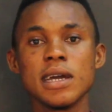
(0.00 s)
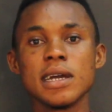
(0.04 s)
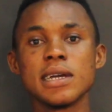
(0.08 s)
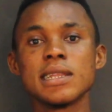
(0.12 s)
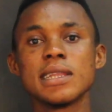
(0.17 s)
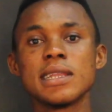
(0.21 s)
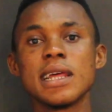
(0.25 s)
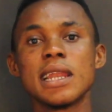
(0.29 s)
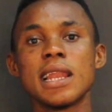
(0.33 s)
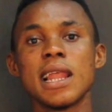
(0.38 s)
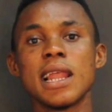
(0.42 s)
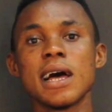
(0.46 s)

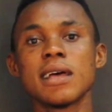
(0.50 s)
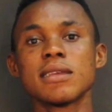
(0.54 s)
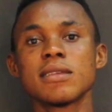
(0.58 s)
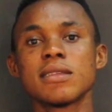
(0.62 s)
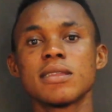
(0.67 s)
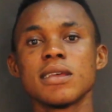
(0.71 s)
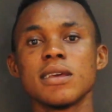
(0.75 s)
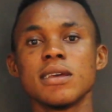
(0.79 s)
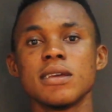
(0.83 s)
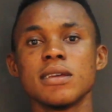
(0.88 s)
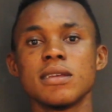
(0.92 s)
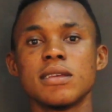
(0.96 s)
And the
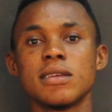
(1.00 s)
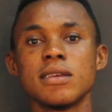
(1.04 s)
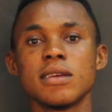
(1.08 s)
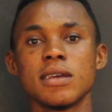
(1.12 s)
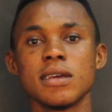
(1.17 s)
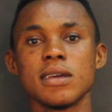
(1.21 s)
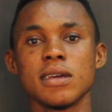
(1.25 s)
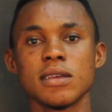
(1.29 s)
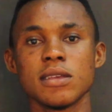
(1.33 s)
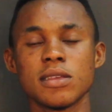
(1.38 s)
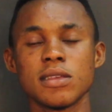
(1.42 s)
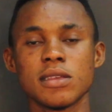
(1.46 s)
last stage
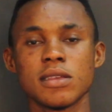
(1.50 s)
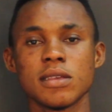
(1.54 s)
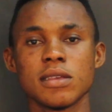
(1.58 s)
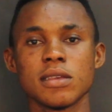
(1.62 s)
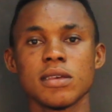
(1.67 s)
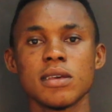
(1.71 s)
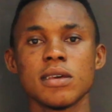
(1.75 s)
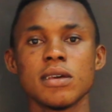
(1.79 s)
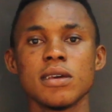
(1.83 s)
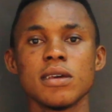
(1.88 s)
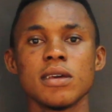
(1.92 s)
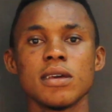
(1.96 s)

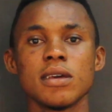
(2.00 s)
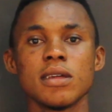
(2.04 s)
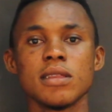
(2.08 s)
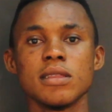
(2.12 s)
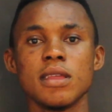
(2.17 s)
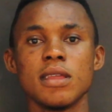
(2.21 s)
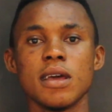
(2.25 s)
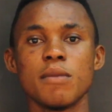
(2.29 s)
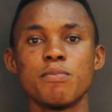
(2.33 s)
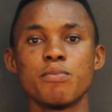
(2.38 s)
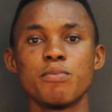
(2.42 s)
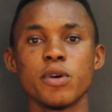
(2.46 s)
is
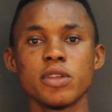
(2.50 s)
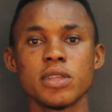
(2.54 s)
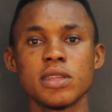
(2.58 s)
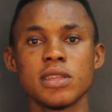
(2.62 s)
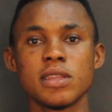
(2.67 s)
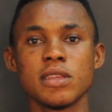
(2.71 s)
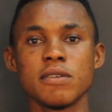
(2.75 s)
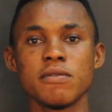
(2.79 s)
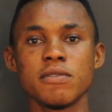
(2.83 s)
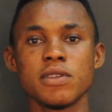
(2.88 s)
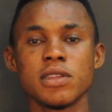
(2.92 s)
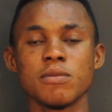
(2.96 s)
the
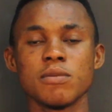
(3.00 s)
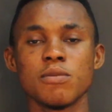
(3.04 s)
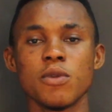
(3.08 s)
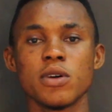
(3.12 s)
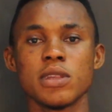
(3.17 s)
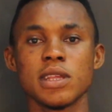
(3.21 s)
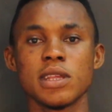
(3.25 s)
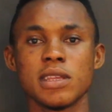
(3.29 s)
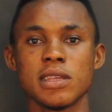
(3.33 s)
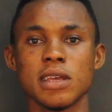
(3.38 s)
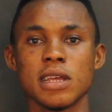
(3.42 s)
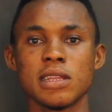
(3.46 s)

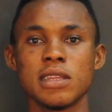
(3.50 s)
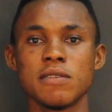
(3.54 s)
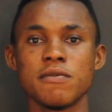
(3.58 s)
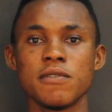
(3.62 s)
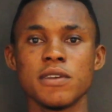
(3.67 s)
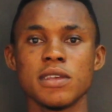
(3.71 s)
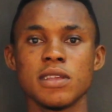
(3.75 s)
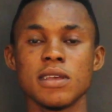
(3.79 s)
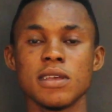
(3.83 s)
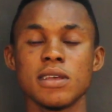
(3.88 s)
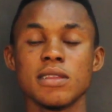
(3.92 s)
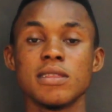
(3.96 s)
positivism or the
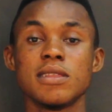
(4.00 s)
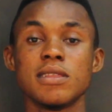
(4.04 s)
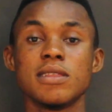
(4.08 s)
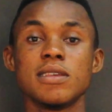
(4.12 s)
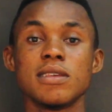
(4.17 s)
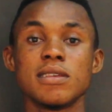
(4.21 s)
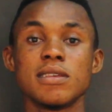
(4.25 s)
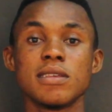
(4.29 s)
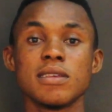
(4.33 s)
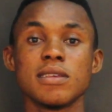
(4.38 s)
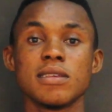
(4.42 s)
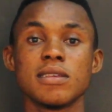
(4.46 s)
scientific
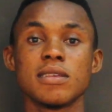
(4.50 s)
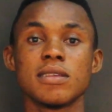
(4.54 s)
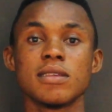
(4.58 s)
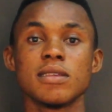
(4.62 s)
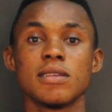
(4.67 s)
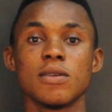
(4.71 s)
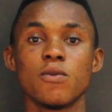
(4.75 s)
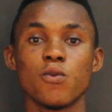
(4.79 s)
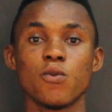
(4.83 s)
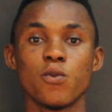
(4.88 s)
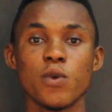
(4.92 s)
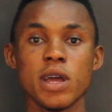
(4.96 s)
stage. This
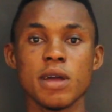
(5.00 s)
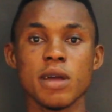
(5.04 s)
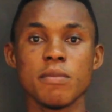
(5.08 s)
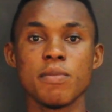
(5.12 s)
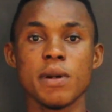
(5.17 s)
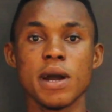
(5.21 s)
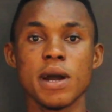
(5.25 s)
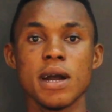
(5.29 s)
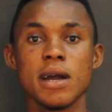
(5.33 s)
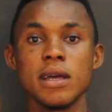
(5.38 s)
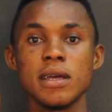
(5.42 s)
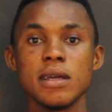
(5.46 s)
is
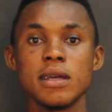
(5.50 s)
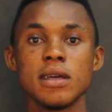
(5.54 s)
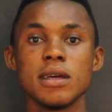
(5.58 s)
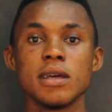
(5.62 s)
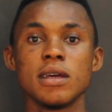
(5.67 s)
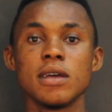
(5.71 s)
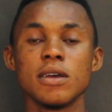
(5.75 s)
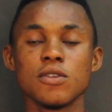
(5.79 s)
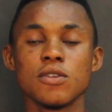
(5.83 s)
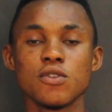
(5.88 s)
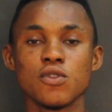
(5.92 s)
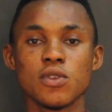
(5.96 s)
whereby
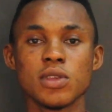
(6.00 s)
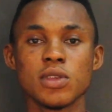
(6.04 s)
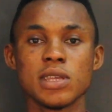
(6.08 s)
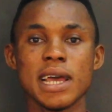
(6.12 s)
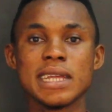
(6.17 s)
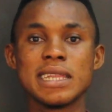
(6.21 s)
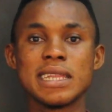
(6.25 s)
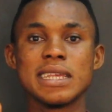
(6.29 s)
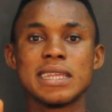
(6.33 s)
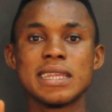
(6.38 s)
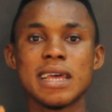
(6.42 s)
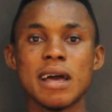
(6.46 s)

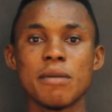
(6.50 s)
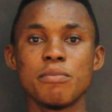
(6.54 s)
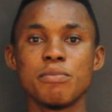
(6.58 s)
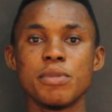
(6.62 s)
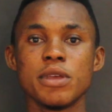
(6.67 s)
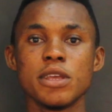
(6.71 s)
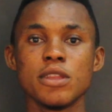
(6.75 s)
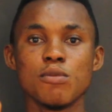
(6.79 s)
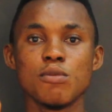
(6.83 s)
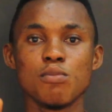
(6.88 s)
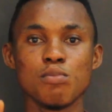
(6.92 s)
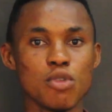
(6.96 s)
societies
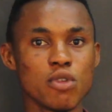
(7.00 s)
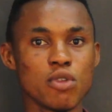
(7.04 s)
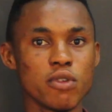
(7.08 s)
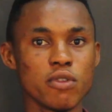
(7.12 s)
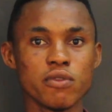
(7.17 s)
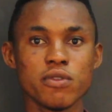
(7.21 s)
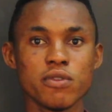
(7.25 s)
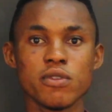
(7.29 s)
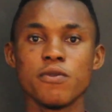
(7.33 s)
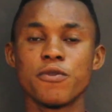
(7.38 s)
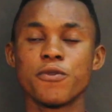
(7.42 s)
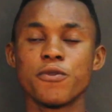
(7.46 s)
are being
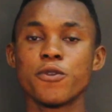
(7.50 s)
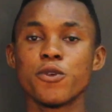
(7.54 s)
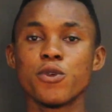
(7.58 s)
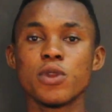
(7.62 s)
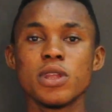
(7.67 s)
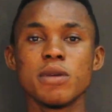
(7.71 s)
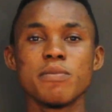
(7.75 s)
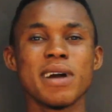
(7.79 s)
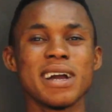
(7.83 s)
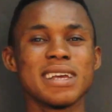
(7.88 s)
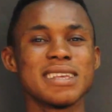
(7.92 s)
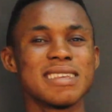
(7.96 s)
moved
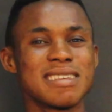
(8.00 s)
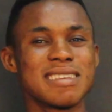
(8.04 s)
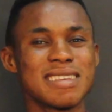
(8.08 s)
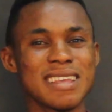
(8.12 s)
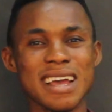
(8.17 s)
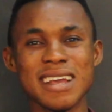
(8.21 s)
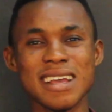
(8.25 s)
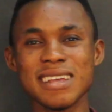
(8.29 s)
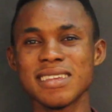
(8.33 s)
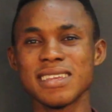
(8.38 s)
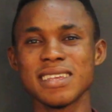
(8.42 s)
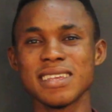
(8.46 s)
fully by
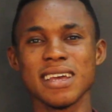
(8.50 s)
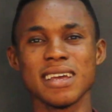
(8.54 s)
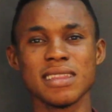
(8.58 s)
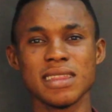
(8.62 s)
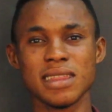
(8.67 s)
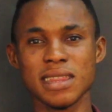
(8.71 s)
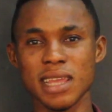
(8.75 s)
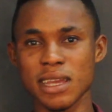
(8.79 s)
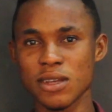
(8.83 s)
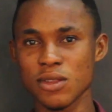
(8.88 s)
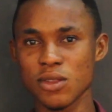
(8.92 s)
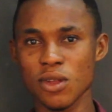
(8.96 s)
science
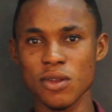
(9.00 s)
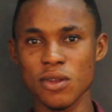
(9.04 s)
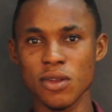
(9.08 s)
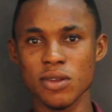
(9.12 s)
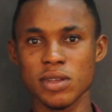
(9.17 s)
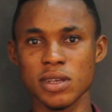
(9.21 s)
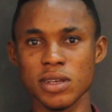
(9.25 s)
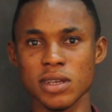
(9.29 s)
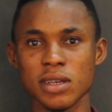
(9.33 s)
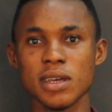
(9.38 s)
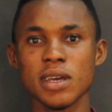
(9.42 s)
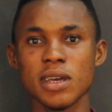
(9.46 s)
and
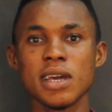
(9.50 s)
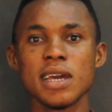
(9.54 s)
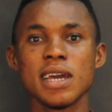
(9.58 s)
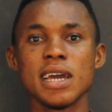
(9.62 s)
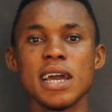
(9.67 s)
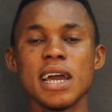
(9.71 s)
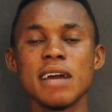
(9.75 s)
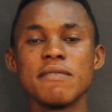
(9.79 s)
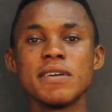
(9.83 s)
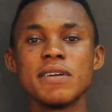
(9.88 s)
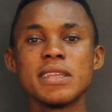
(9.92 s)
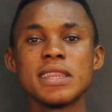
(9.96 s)
technology.
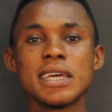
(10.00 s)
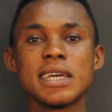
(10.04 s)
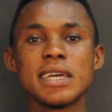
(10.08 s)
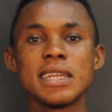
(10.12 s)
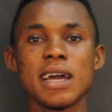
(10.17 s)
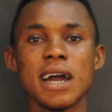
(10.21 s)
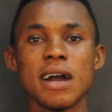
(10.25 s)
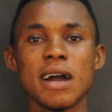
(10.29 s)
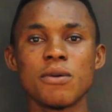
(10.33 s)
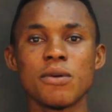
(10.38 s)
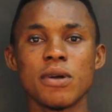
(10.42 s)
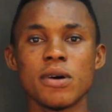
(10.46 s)

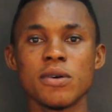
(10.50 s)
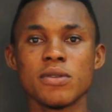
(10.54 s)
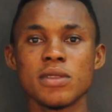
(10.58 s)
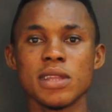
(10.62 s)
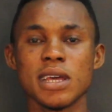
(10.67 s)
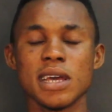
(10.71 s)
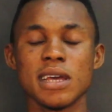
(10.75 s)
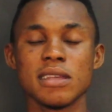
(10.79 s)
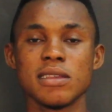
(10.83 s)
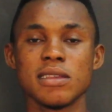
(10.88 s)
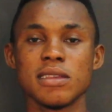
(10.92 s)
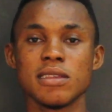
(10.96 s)
Everything
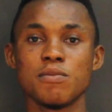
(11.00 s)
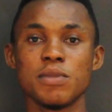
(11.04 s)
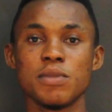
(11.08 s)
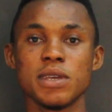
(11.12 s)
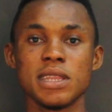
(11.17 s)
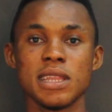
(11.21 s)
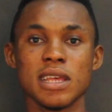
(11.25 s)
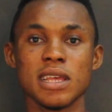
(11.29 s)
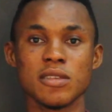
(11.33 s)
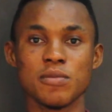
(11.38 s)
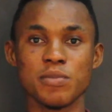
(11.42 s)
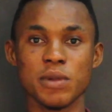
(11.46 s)
around us is
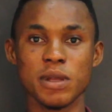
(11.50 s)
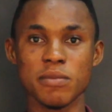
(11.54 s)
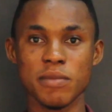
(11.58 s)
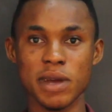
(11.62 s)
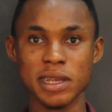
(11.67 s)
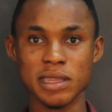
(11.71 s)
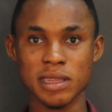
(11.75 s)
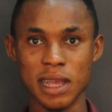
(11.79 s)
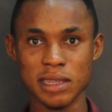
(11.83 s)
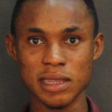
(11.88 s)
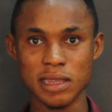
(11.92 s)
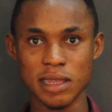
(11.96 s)
being
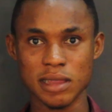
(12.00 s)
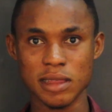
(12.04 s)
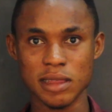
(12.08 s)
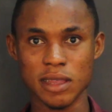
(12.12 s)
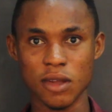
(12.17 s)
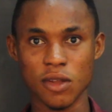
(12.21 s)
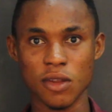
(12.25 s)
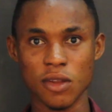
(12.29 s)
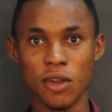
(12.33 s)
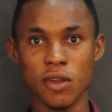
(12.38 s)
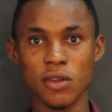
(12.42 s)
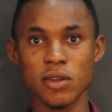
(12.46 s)
explained by science
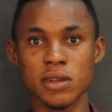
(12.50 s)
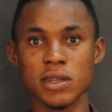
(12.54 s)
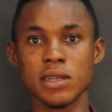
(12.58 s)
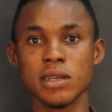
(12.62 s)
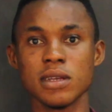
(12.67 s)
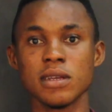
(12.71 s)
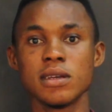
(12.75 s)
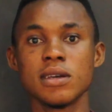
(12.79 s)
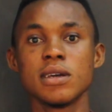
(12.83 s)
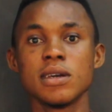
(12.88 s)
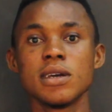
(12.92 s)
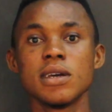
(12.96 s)
and
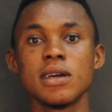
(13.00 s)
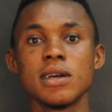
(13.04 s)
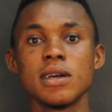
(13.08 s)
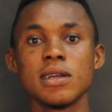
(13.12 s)
technology.